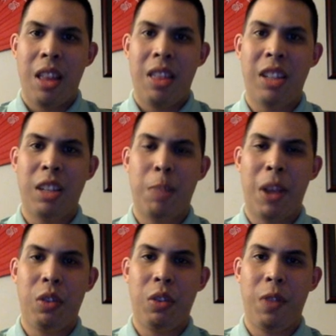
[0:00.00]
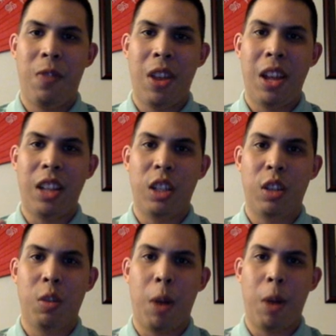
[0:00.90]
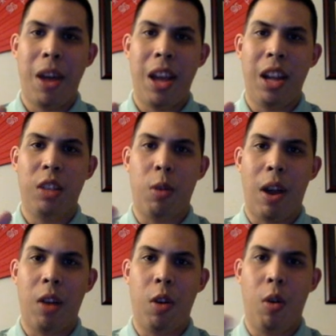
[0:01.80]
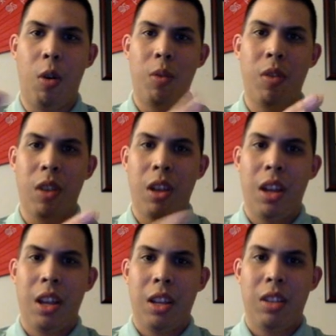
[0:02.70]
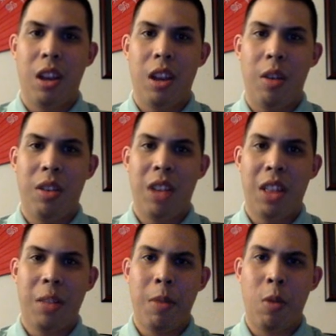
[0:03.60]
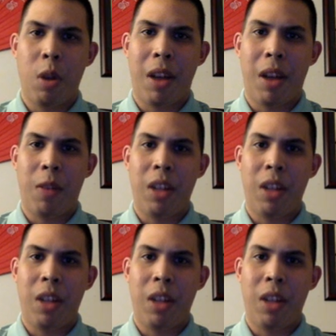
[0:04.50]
this is basically fitting a square peg into a round hole. So there's nothing to be worried about.